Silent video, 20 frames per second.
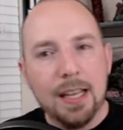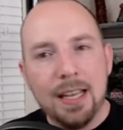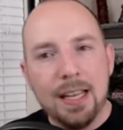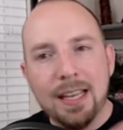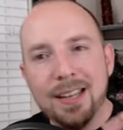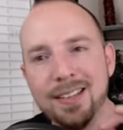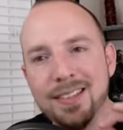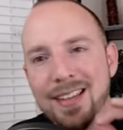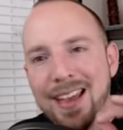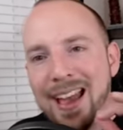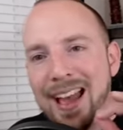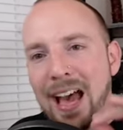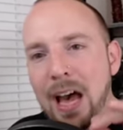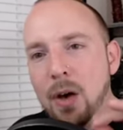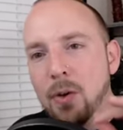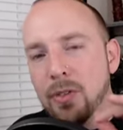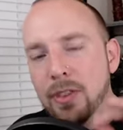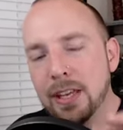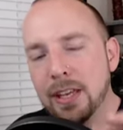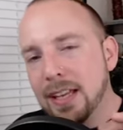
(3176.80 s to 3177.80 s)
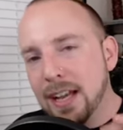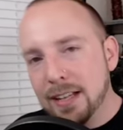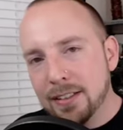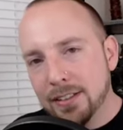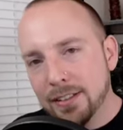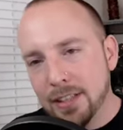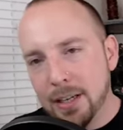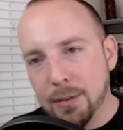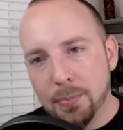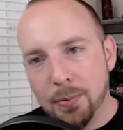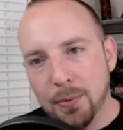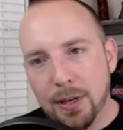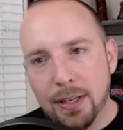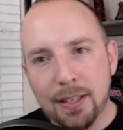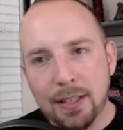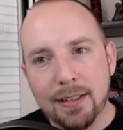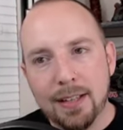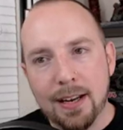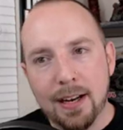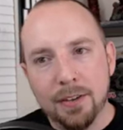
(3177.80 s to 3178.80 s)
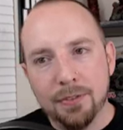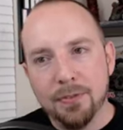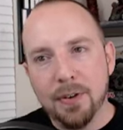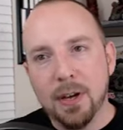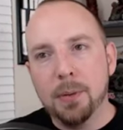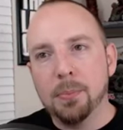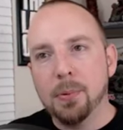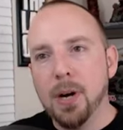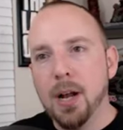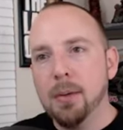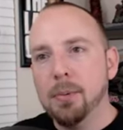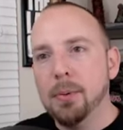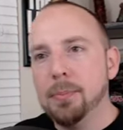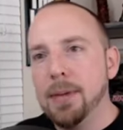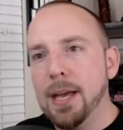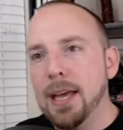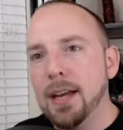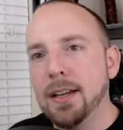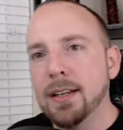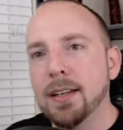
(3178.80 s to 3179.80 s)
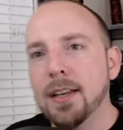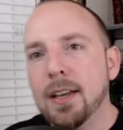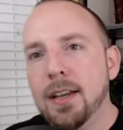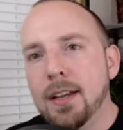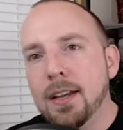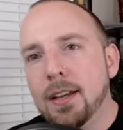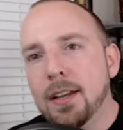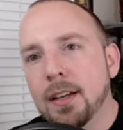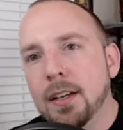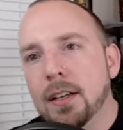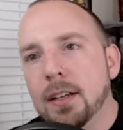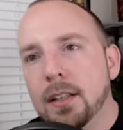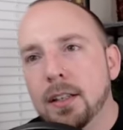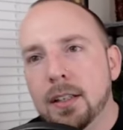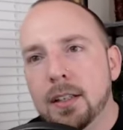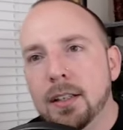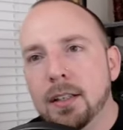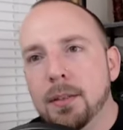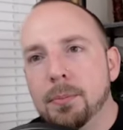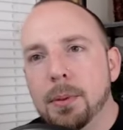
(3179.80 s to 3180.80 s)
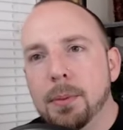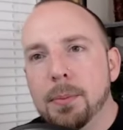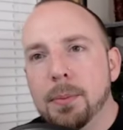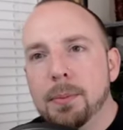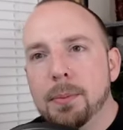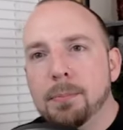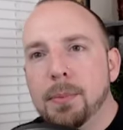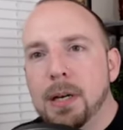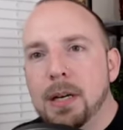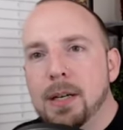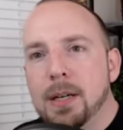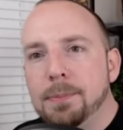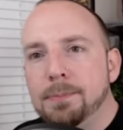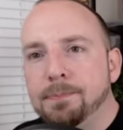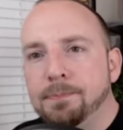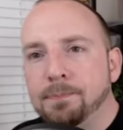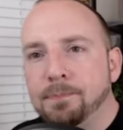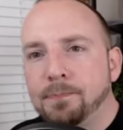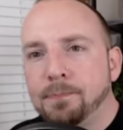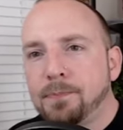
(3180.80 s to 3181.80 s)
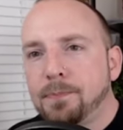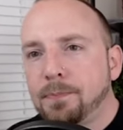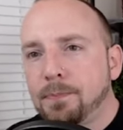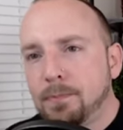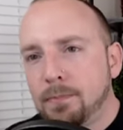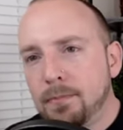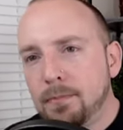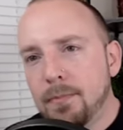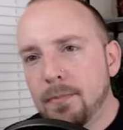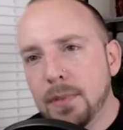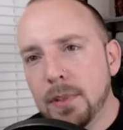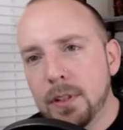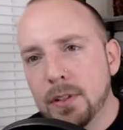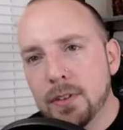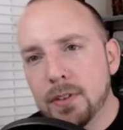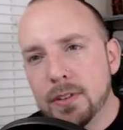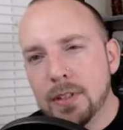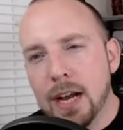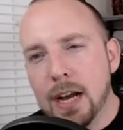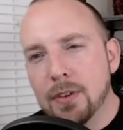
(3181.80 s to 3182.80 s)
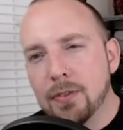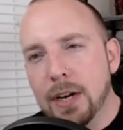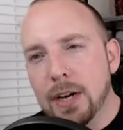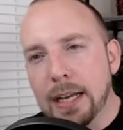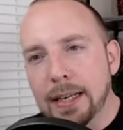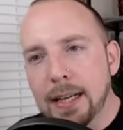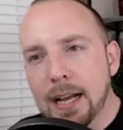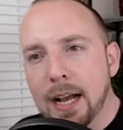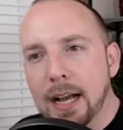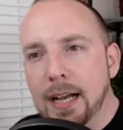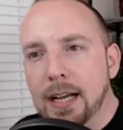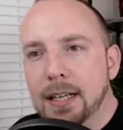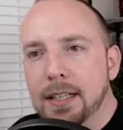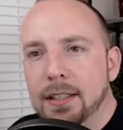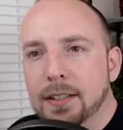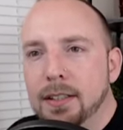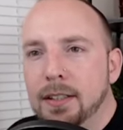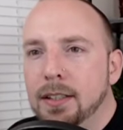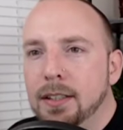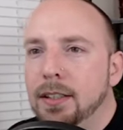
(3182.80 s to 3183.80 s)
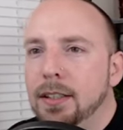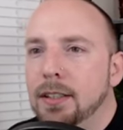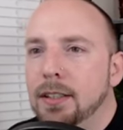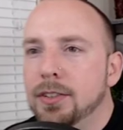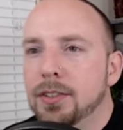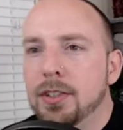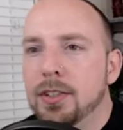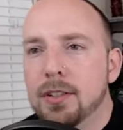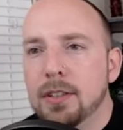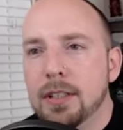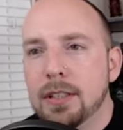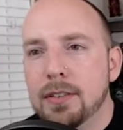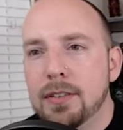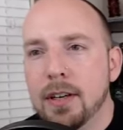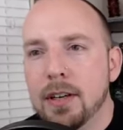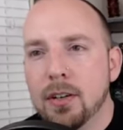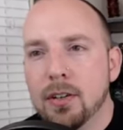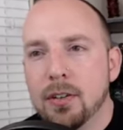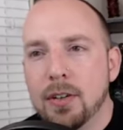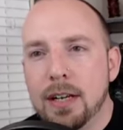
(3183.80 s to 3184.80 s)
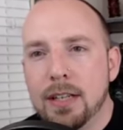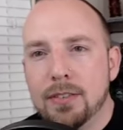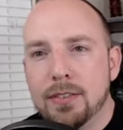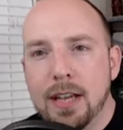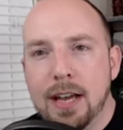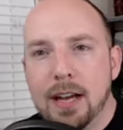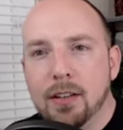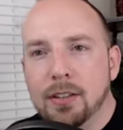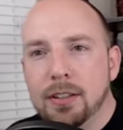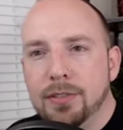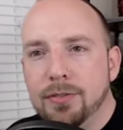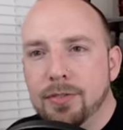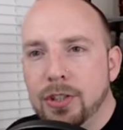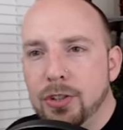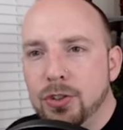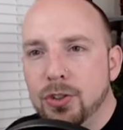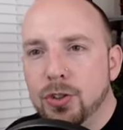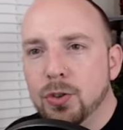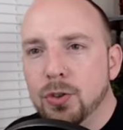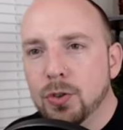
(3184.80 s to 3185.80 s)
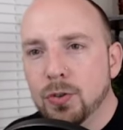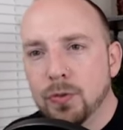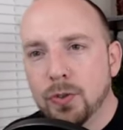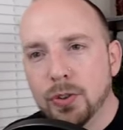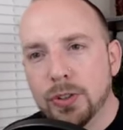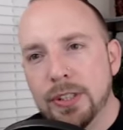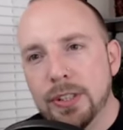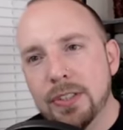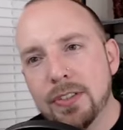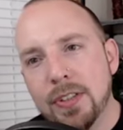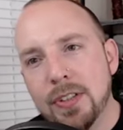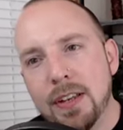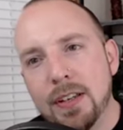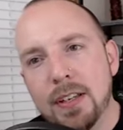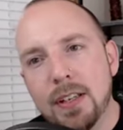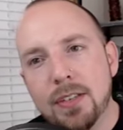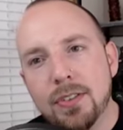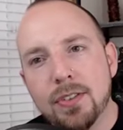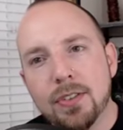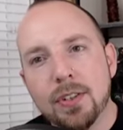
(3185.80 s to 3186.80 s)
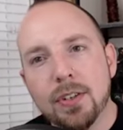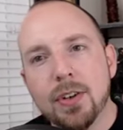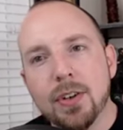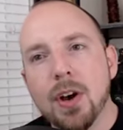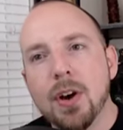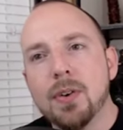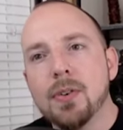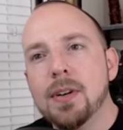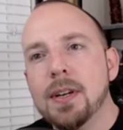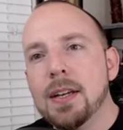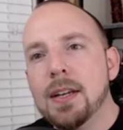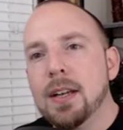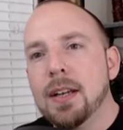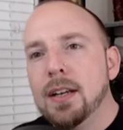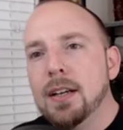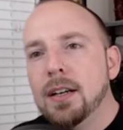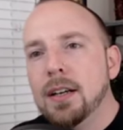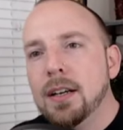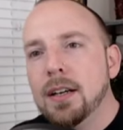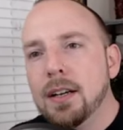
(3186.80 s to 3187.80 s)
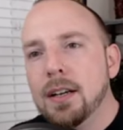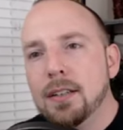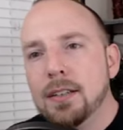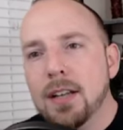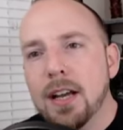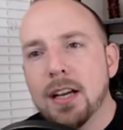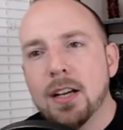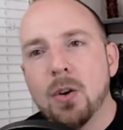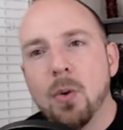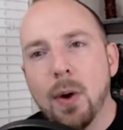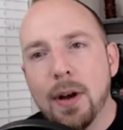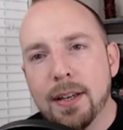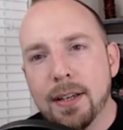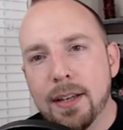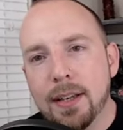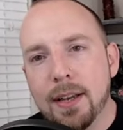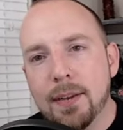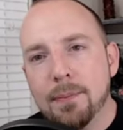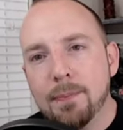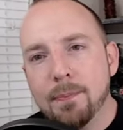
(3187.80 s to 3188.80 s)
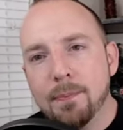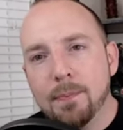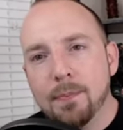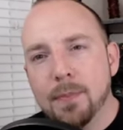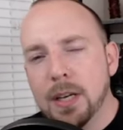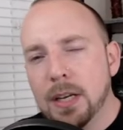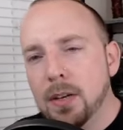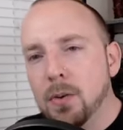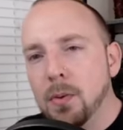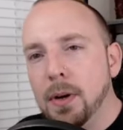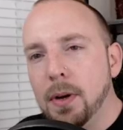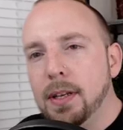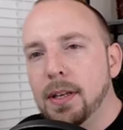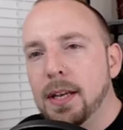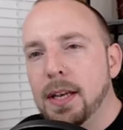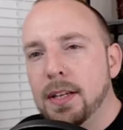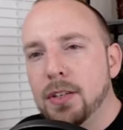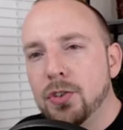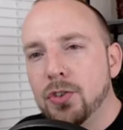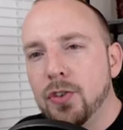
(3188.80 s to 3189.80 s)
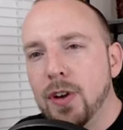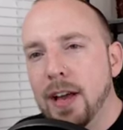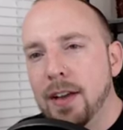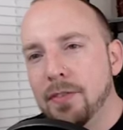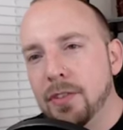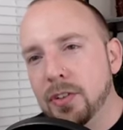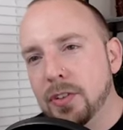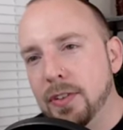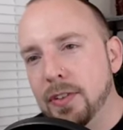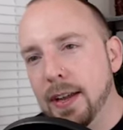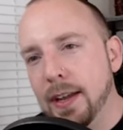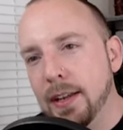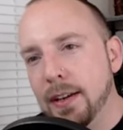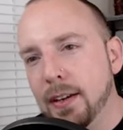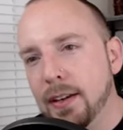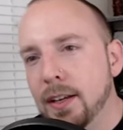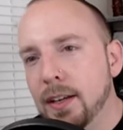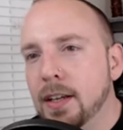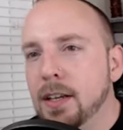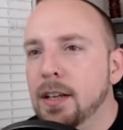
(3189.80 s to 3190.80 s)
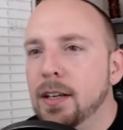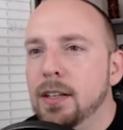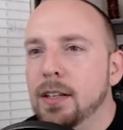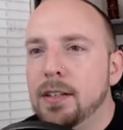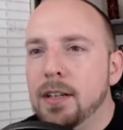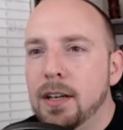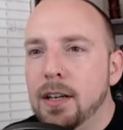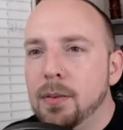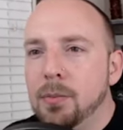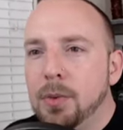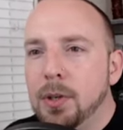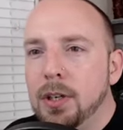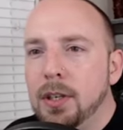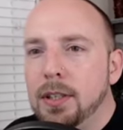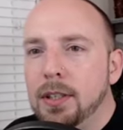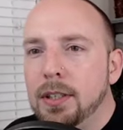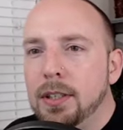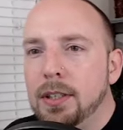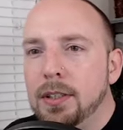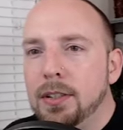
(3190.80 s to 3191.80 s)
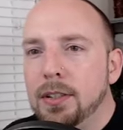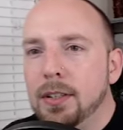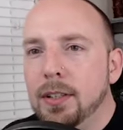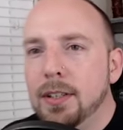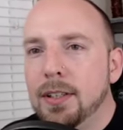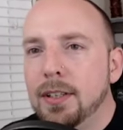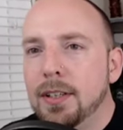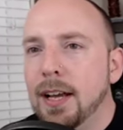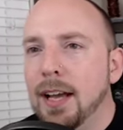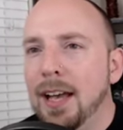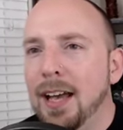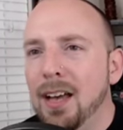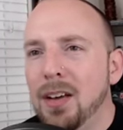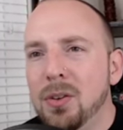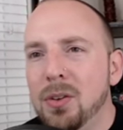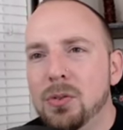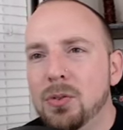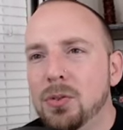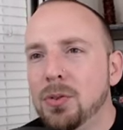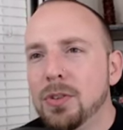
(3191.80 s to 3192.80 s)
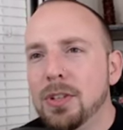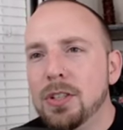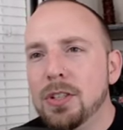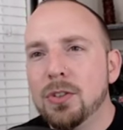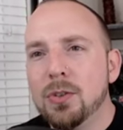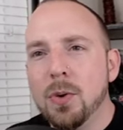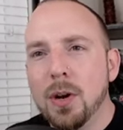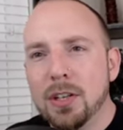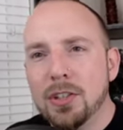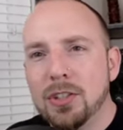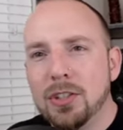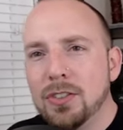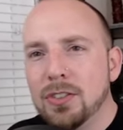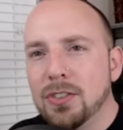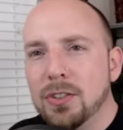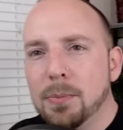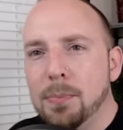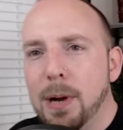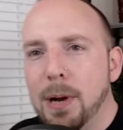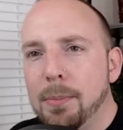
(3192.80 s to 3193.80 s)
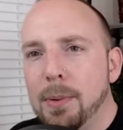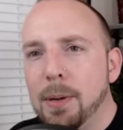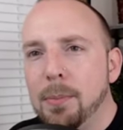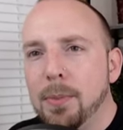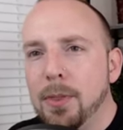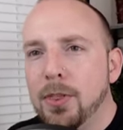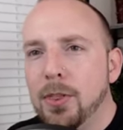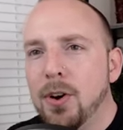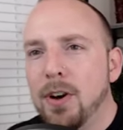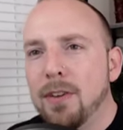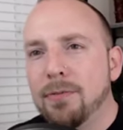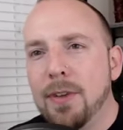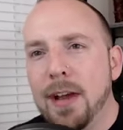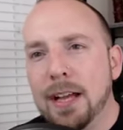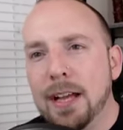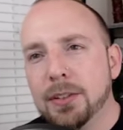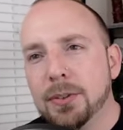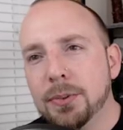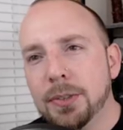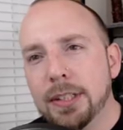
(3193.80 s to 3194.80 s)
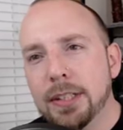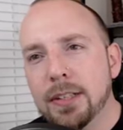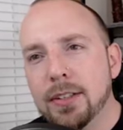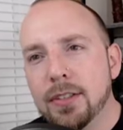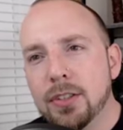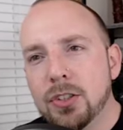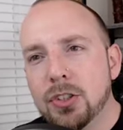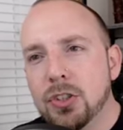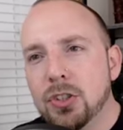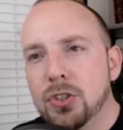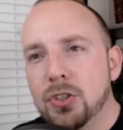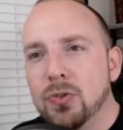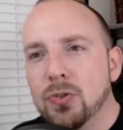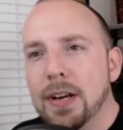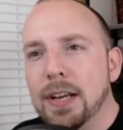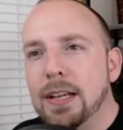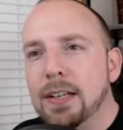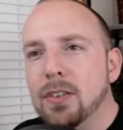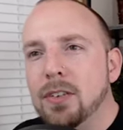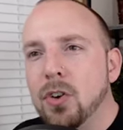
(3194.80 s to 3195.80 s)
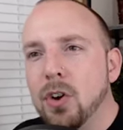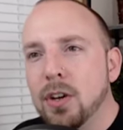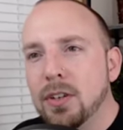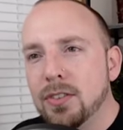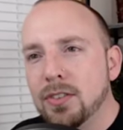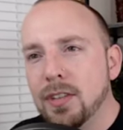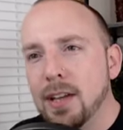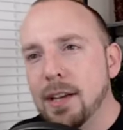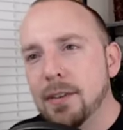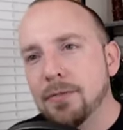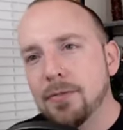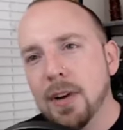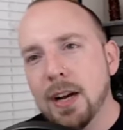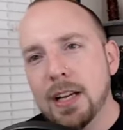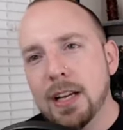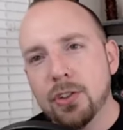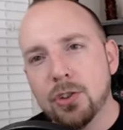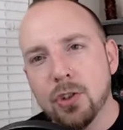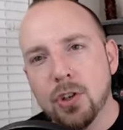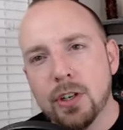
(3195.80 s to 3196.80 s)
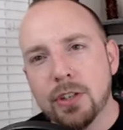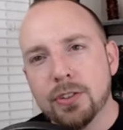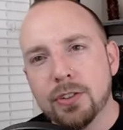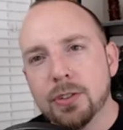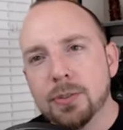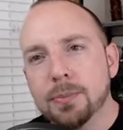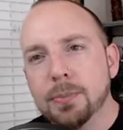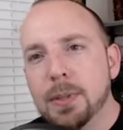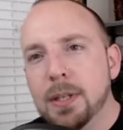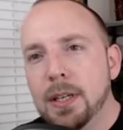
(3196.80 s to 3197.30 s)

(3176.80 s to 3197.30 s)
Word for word: It's how they got separated that I find problematic. Uh, bum, bum, bum. Scott Wright, hi. Uh, think Daryl has outlived his usefulness and needs to go? Uh, not quite yet. Not quite yet. Travis dead. Damn, Ronnie, how do these questions still pop up? Thought Factory, The strain on Syfy is awesome.